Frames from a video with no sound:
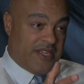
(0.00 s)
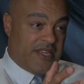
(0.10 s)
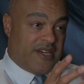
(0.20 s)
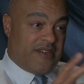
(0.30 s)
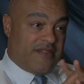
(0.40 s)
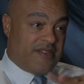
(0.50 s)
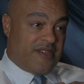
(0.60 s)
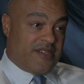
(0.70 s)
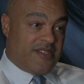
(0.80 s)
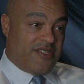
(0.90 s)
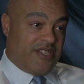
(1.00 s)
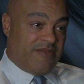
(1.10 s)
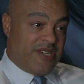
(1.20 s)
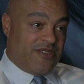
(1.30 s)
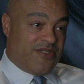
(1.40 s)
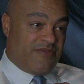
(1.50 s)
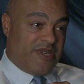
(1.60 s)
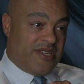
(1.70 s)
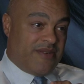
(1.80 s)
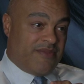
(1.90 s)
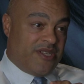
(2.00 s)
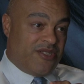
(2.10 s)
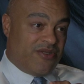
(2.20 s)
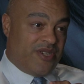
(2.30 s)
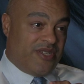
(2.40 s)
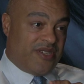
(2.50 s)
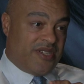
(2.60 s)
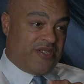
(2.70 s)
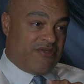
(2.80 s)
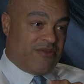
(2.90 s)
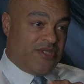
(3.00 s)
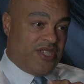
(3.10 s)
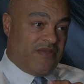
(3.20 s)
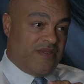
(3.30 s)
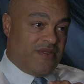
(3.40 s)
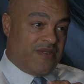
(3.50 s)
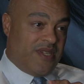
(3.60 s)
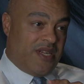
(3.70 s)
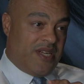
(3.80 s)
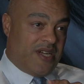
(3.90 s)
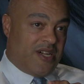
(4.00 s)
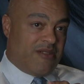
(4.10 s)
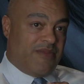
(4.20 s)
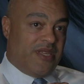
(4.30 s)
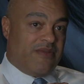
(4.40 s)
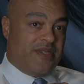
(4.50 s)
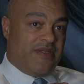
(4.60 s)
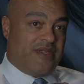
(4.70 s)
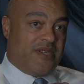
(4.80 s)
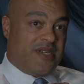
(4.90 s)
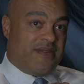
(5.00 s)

Yeah, the city manager's made a choice on an interim chief who I'll meet with